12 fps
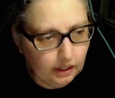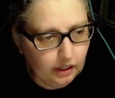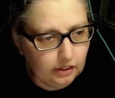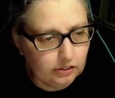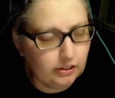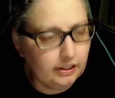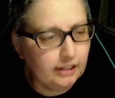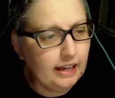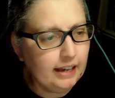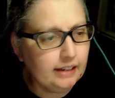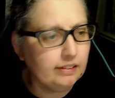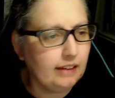So the
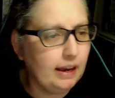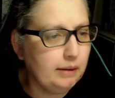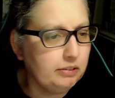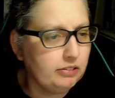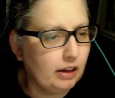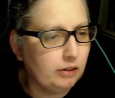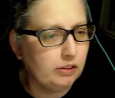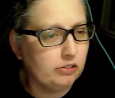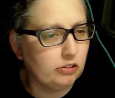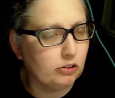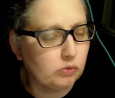next episode is The